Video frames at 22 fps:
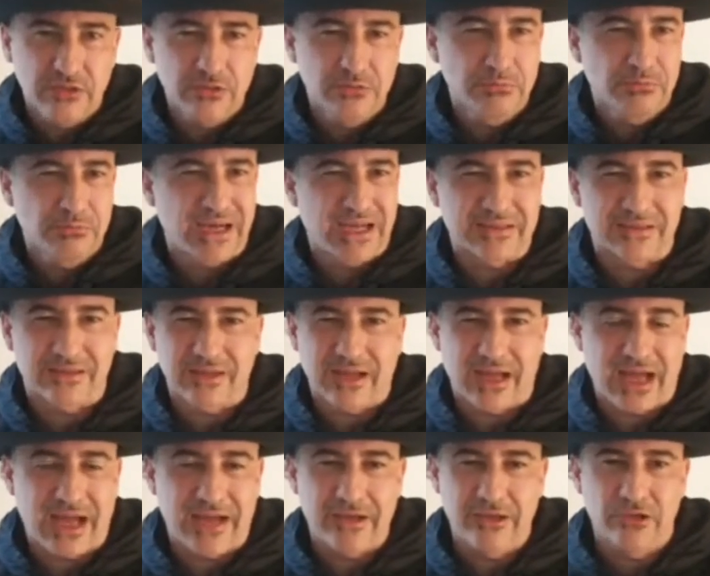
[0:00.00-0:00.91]
but
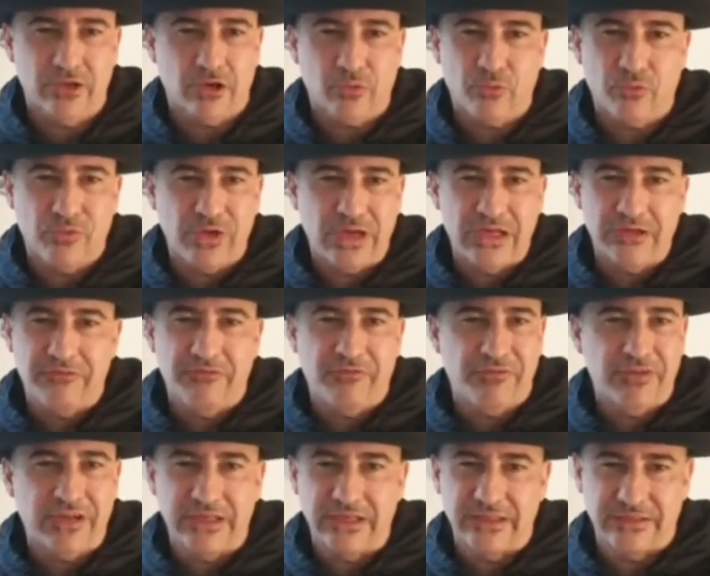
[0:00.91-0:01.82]
I not really
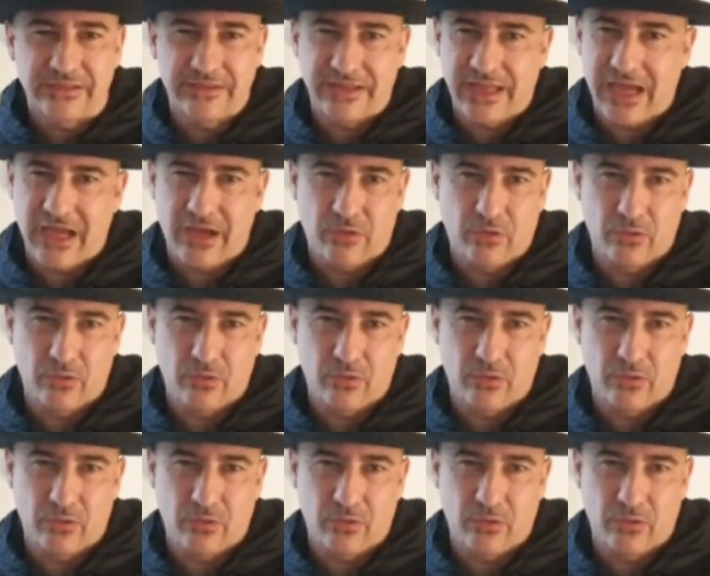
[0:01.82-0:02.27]
feel it now.